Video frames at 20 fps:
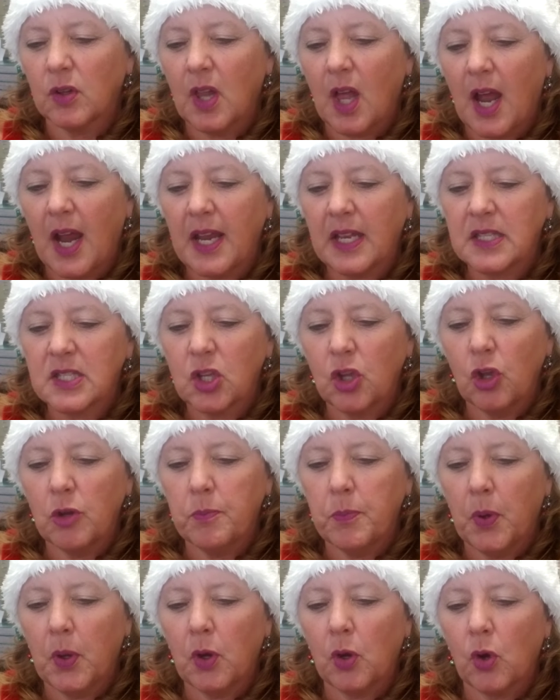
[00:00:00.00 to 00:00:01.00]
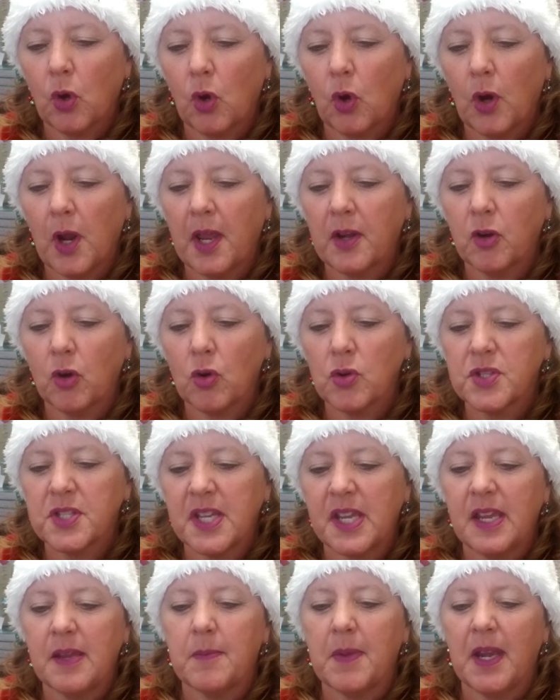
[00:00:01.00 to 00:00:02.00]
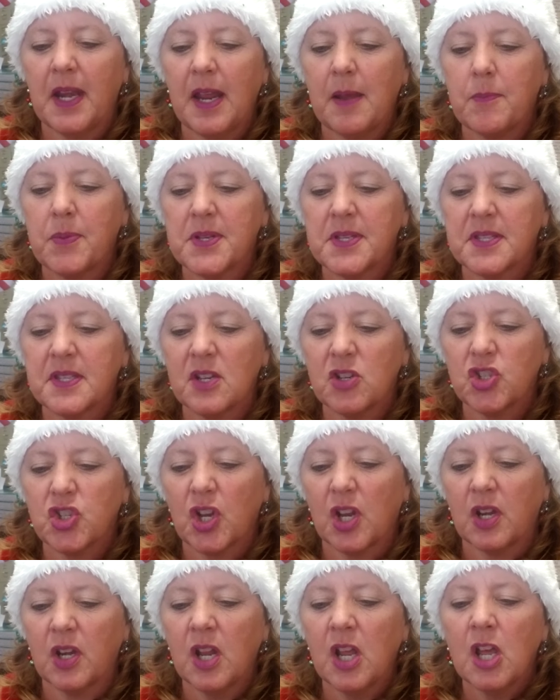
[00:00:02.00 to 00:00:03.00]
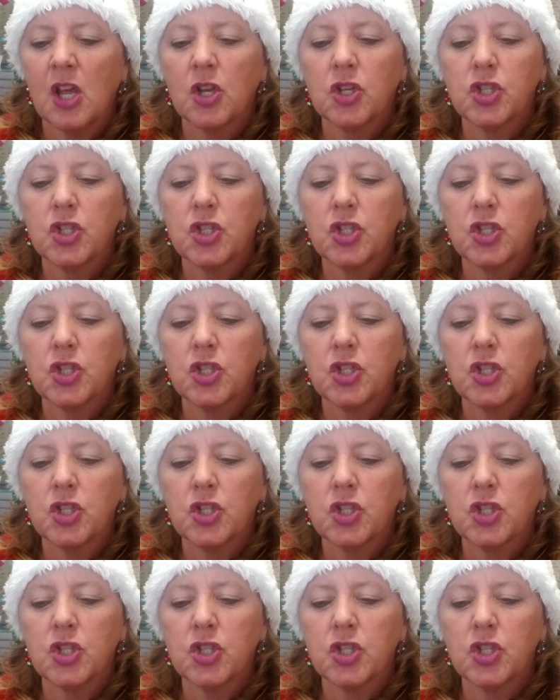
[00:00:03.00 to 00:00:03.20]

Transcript: lines could put her and her team in a position